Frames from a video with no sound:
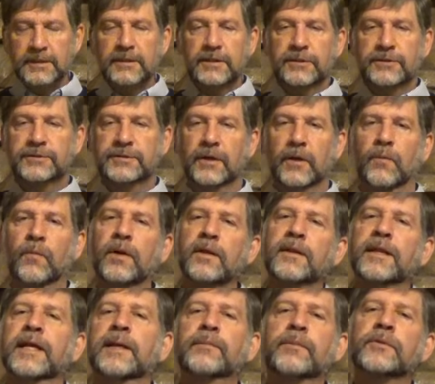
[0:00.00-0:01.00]
So what
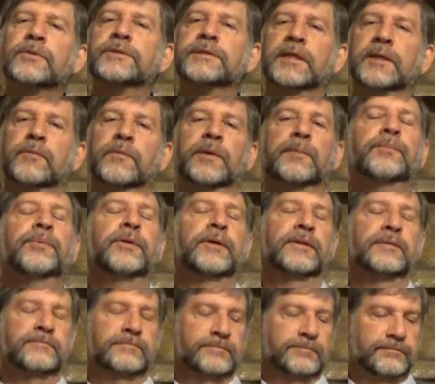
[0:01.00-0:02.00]
labels can we
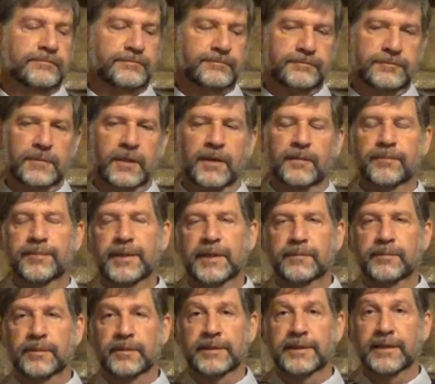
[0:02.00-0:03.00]
put on
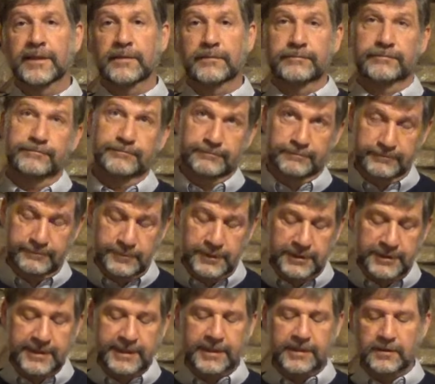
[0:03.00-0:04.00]
people here,
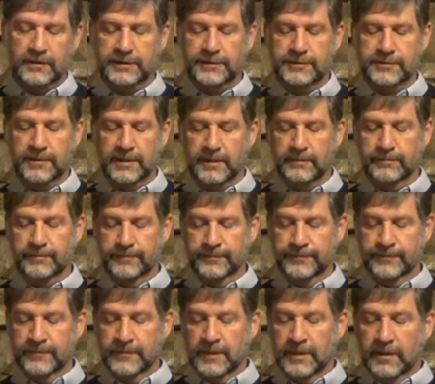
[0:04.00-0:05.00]
particularly Trump?
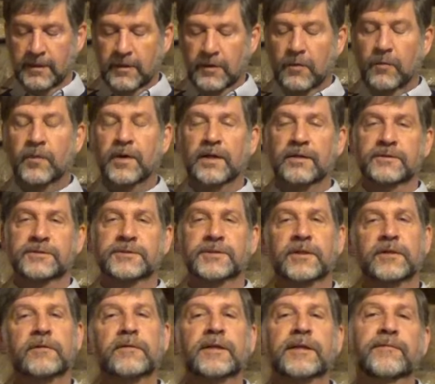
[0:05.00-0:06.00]
Well,
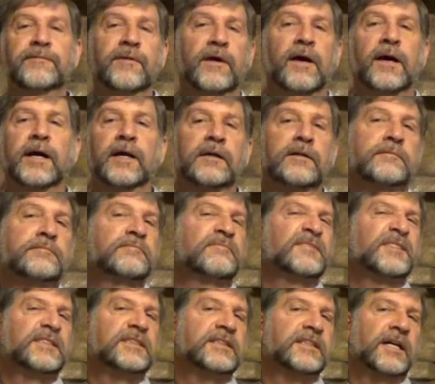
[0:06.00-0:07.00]
certainly vile,
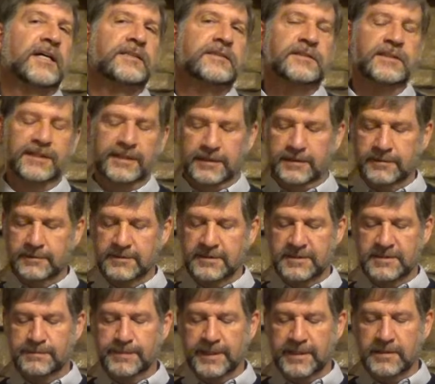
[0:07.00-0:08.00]
disgusting,
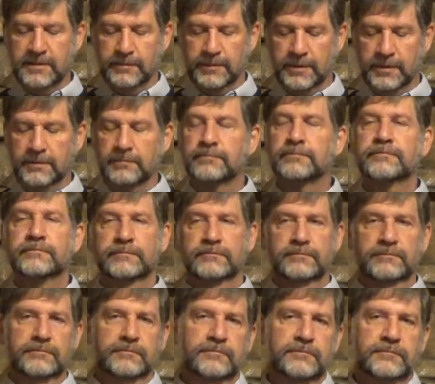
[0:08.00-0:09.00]
despicable,
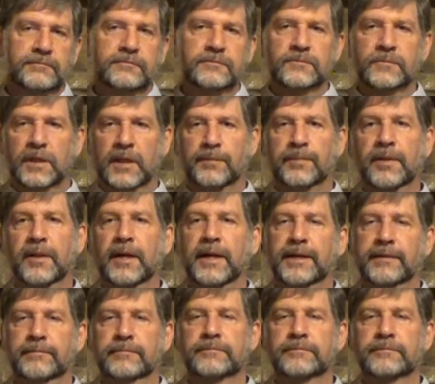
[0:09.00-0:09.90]
apply.